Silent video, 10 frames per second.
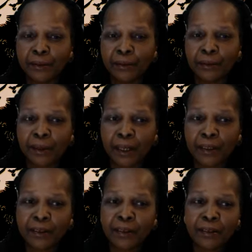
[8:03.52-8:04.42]

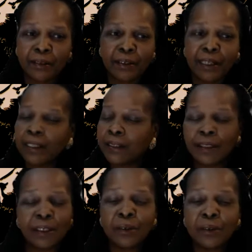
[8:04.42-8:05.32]
right?
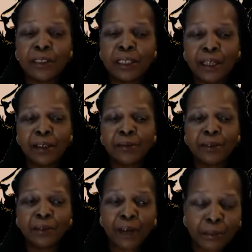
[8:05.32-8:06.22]
Anything outside of
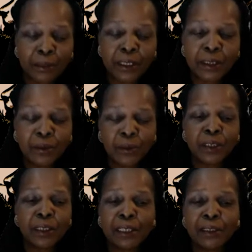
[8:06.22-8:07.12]
the family where
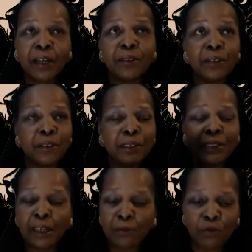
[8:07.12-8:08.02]
you're not under the
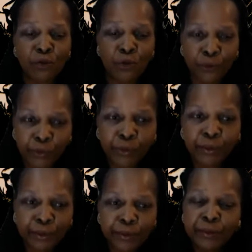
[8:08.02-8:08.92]
same roof
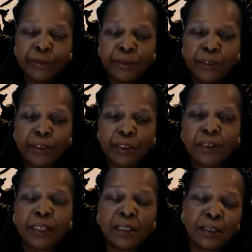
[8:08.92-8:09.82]

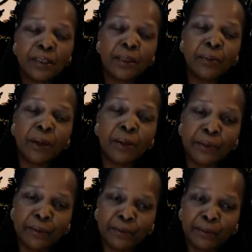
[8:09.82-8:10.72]
is a problem.